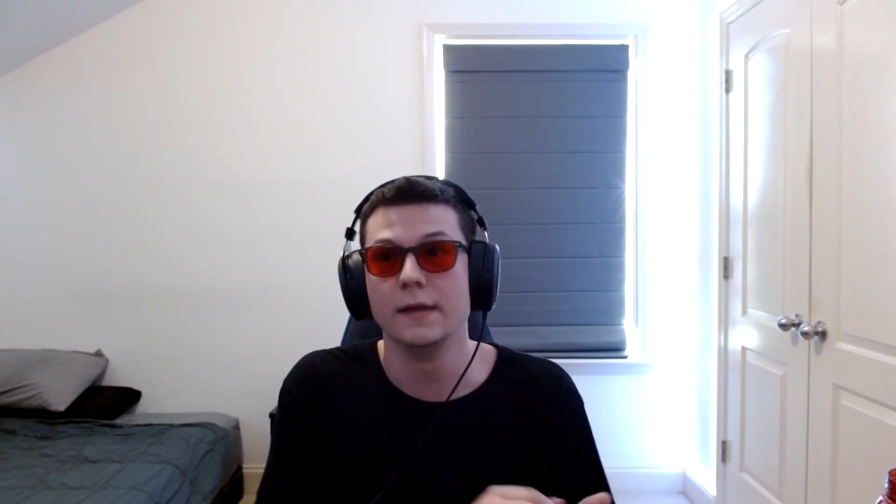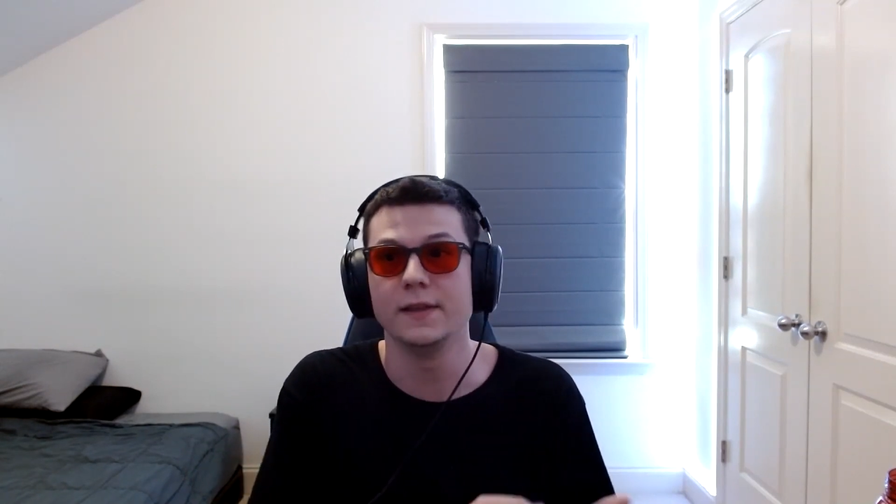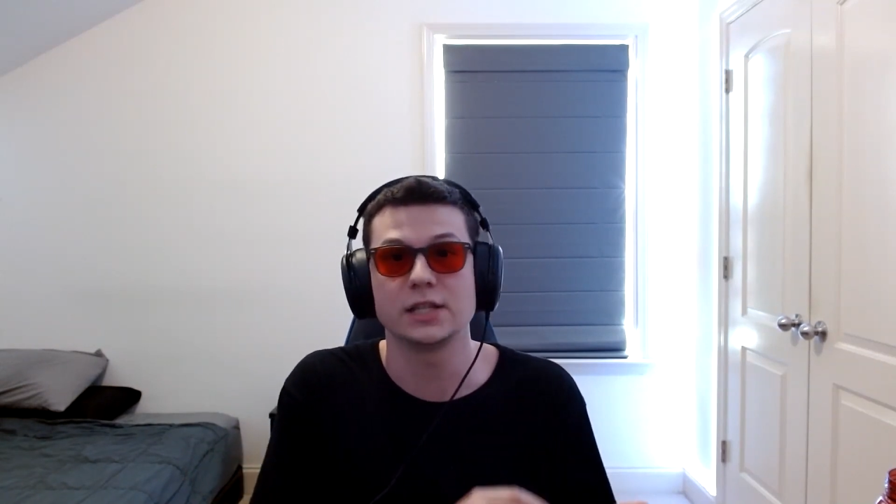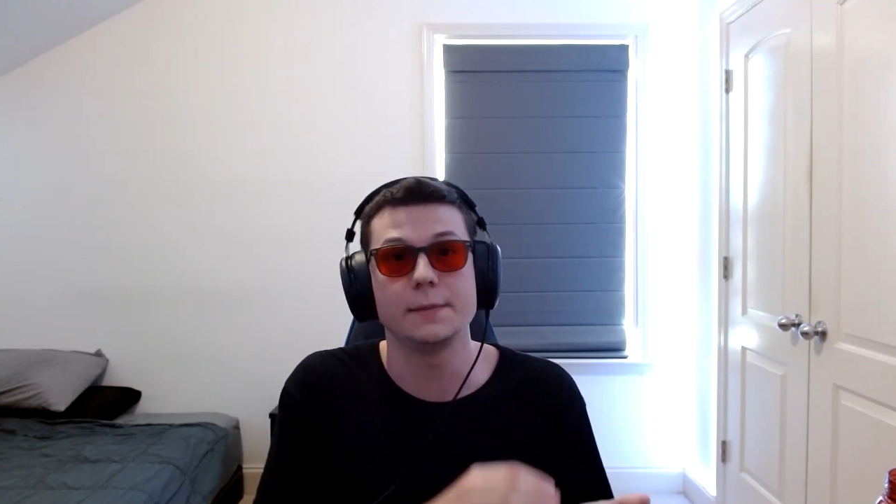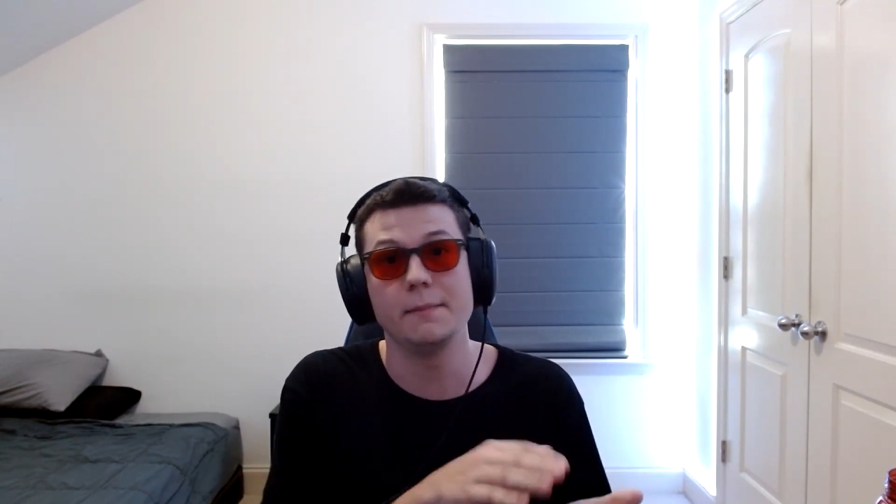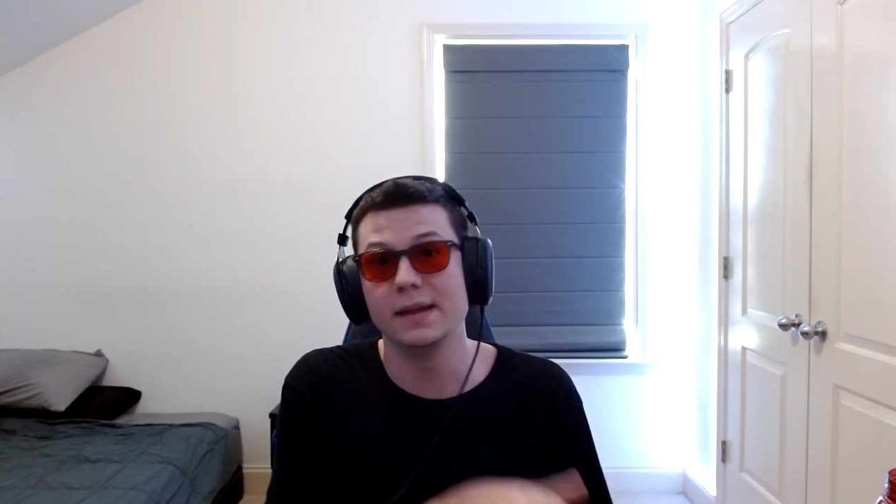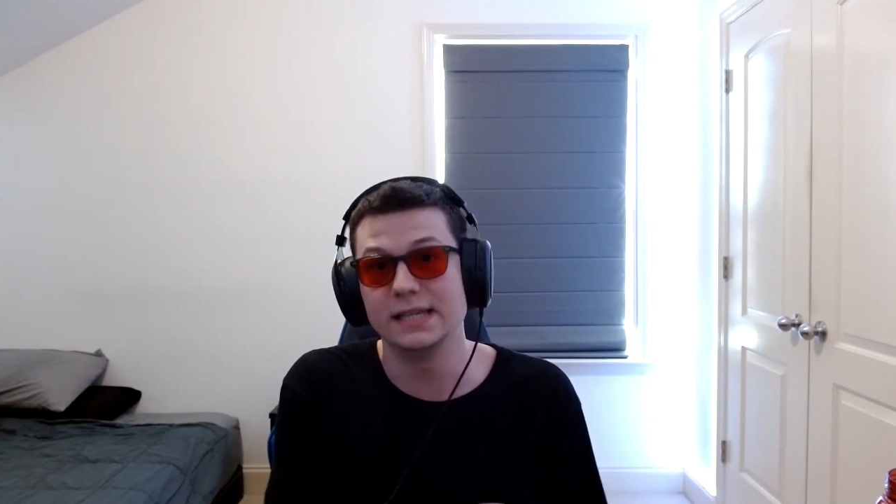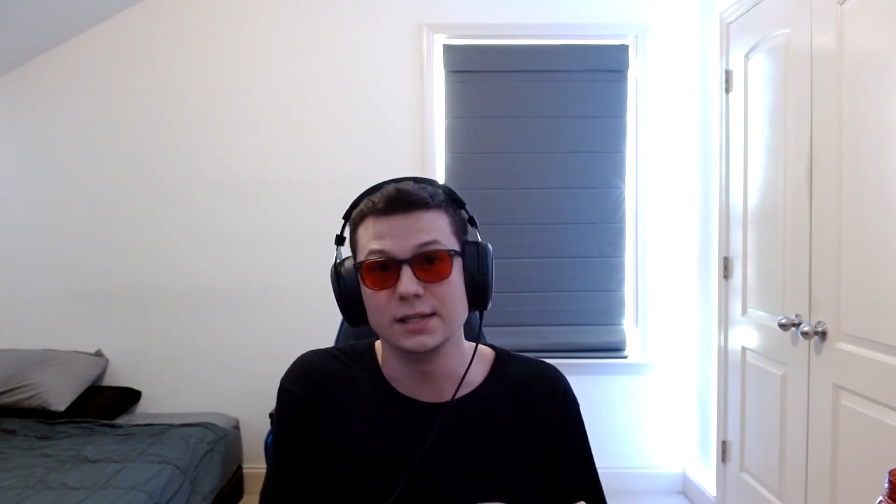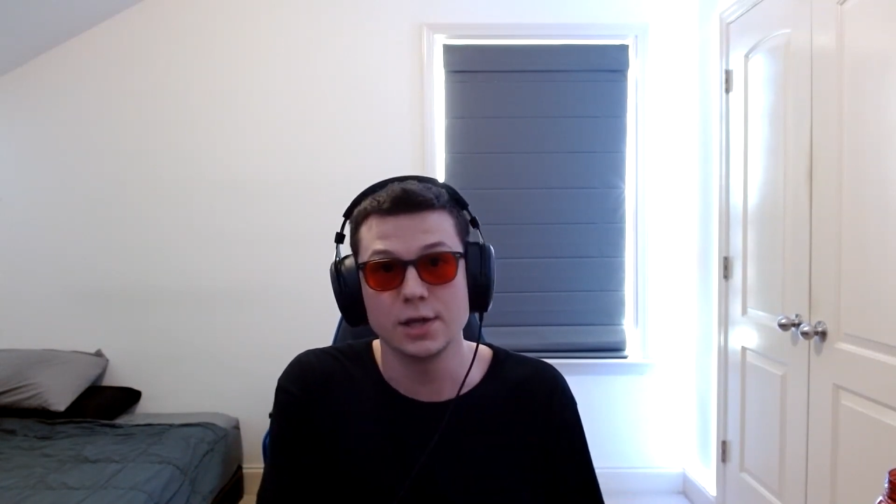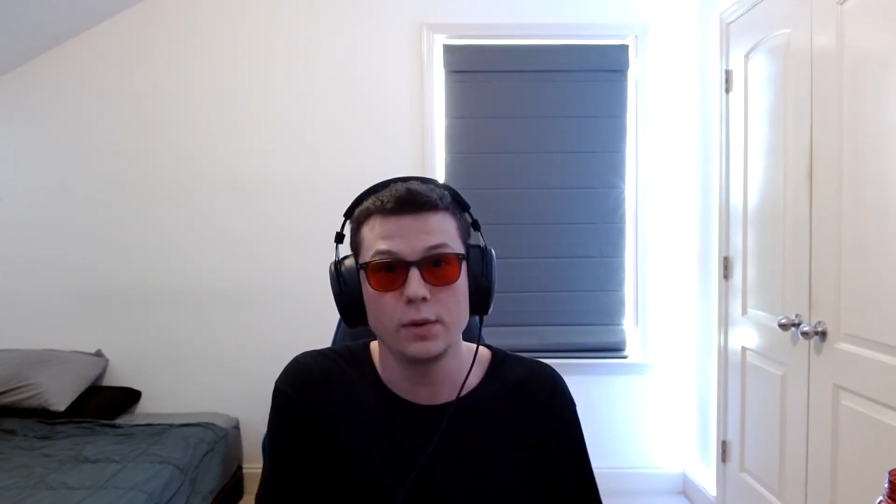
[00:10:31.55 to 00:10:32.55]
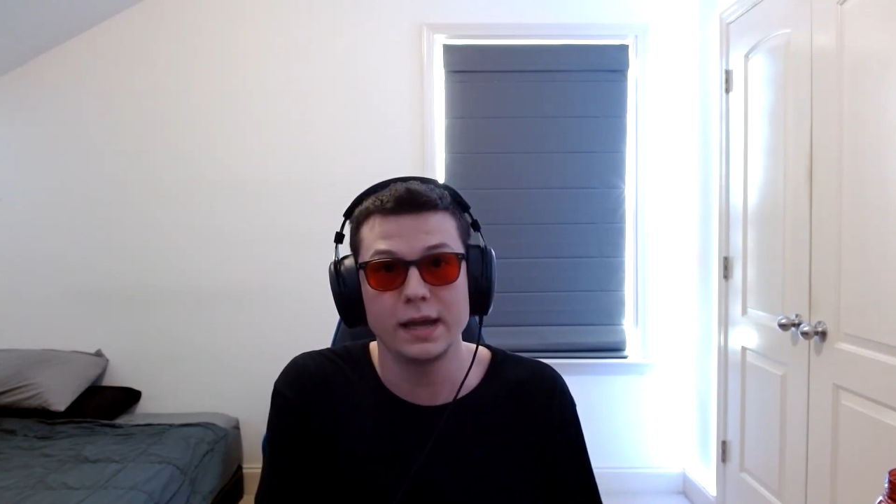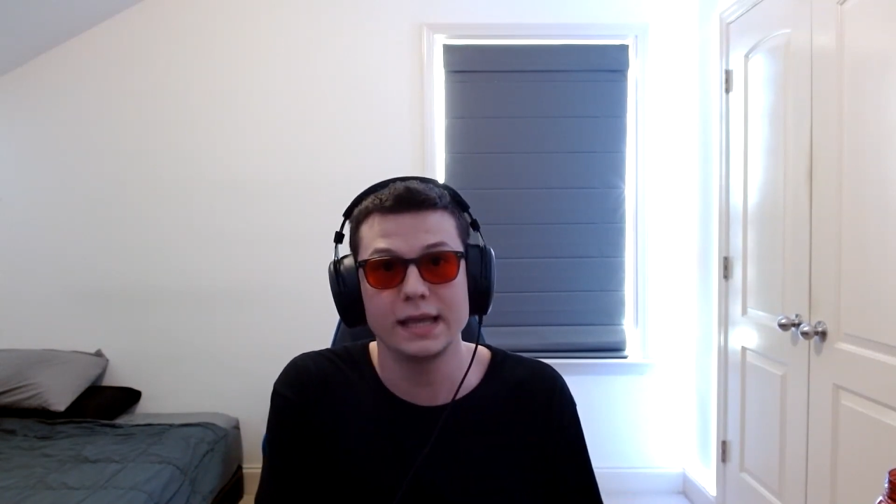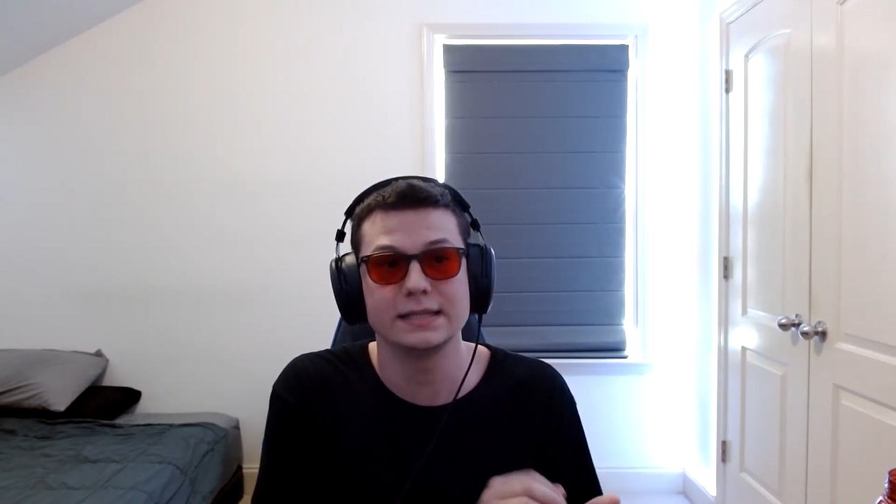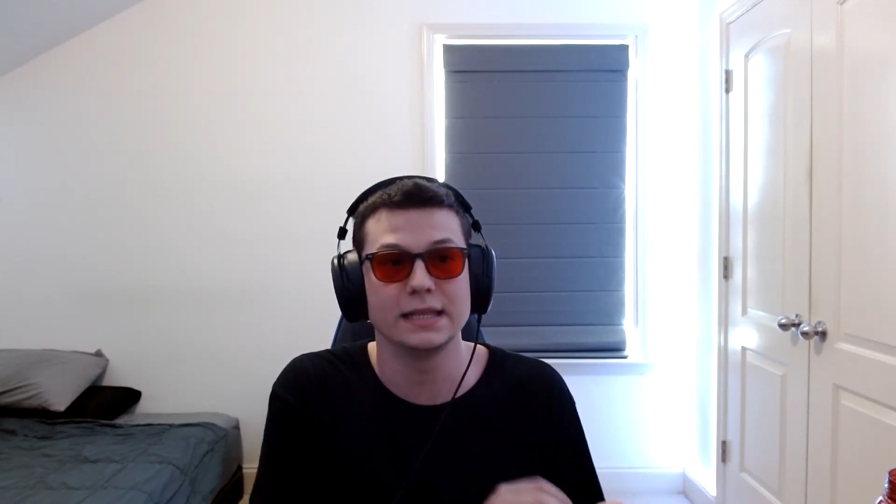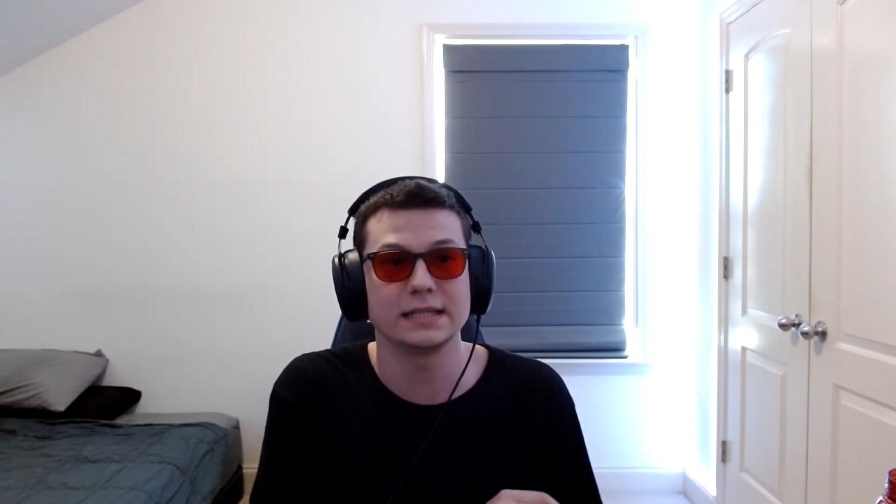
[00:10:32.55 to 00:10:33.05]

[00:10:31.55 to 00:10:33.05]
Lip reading: This can be minting tokens.